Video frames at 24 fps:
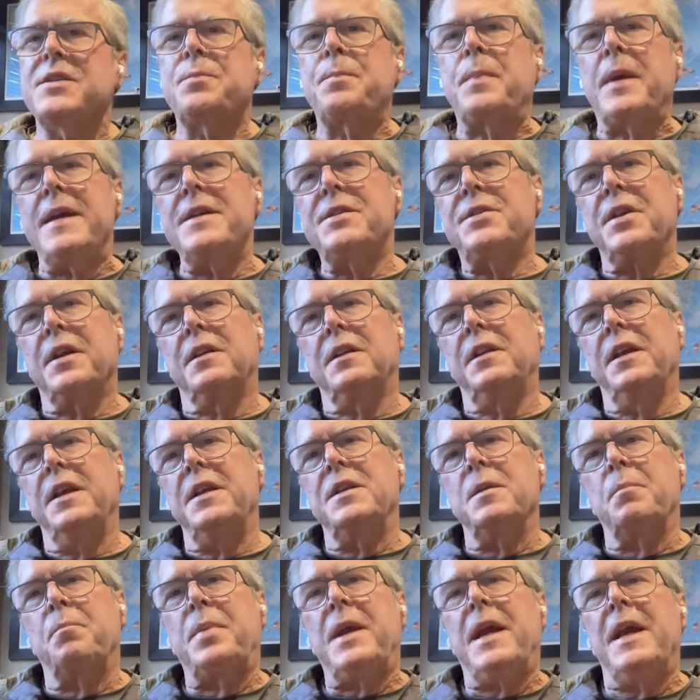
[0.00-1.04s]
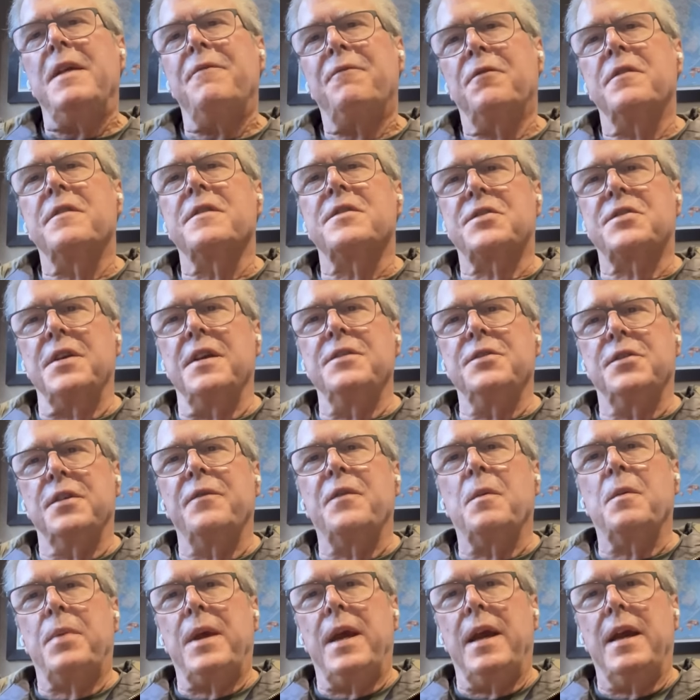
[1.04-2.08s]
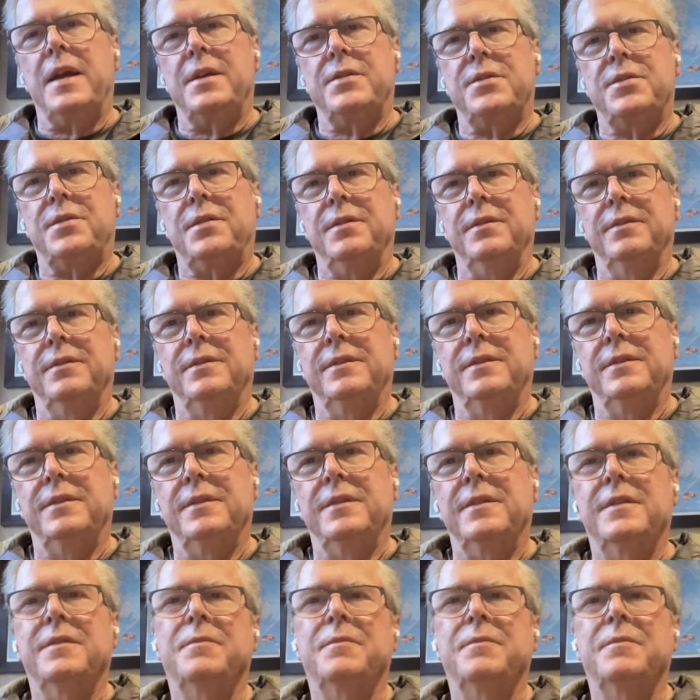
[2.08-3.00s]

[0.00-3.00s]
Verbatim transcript: is basically to pay for the sins of the past? Mm-hmm.